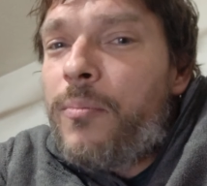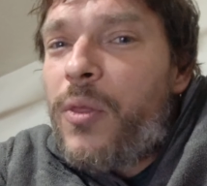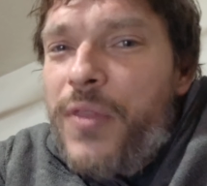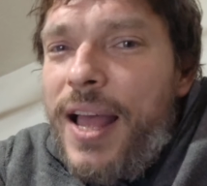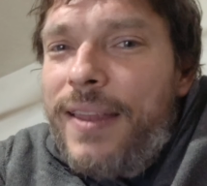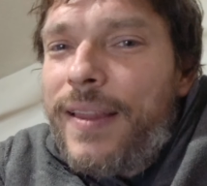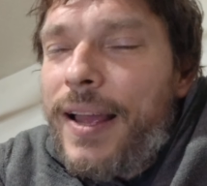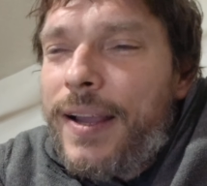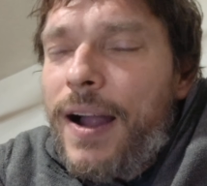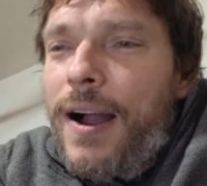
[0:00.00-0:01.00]
But then
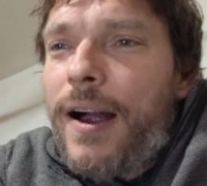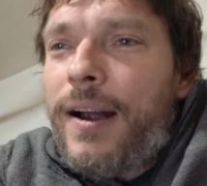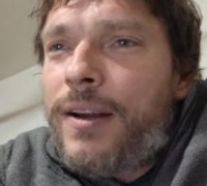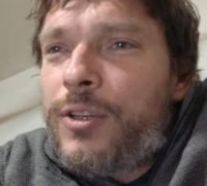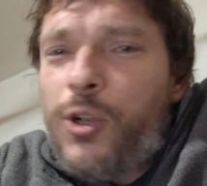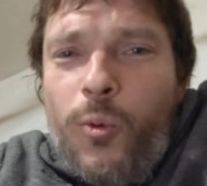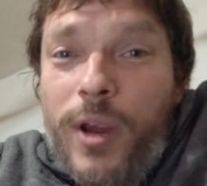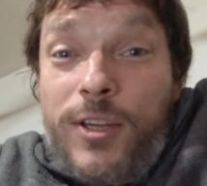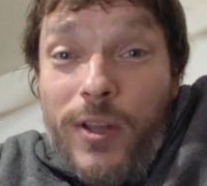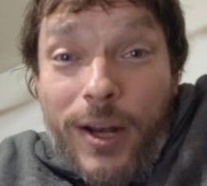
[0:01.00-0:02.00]
like uh, two
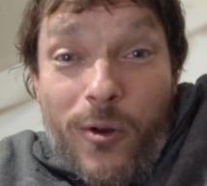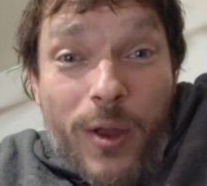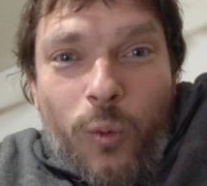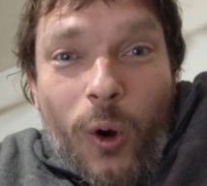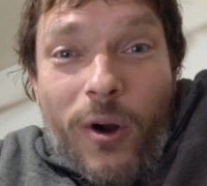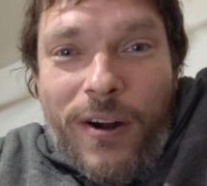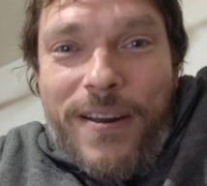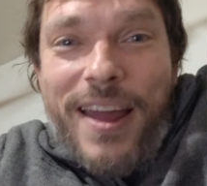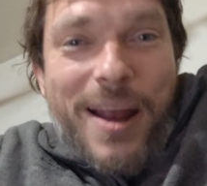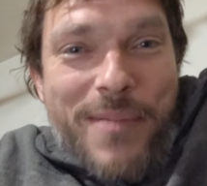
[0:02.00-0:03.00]
weeks later, they were,
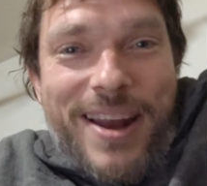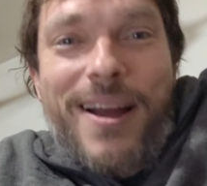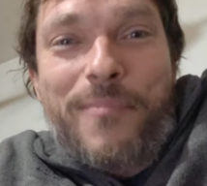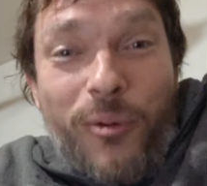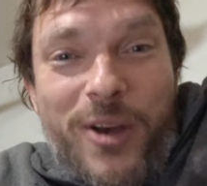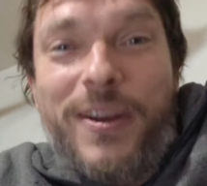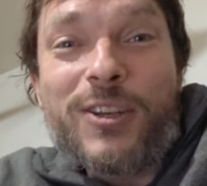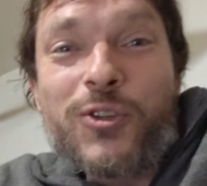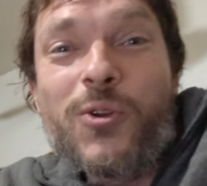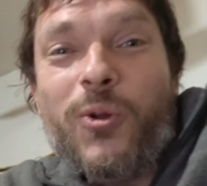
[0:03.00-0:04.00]
and I made a
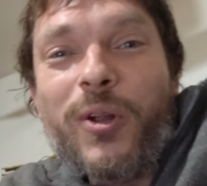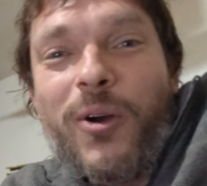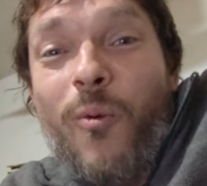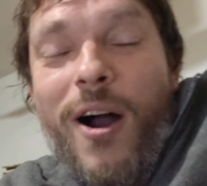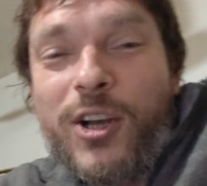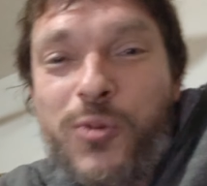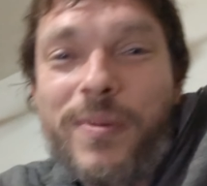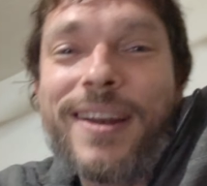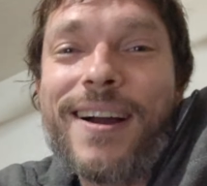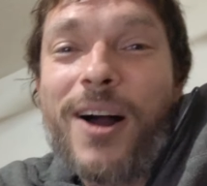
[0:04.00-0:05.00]
previous nuclear
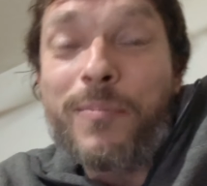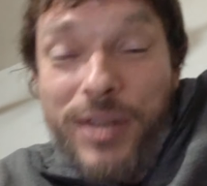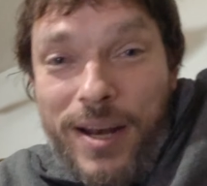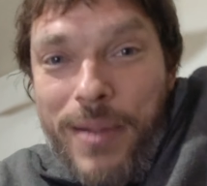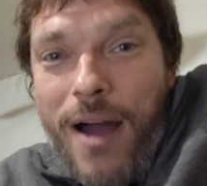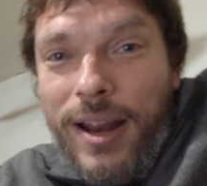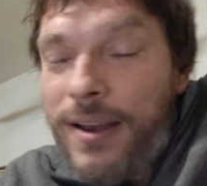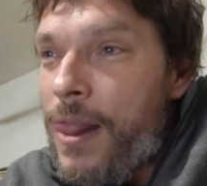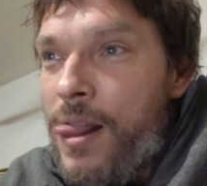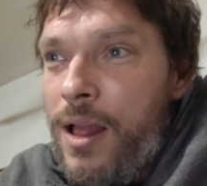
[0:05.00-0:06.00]
watchman uh, update about it.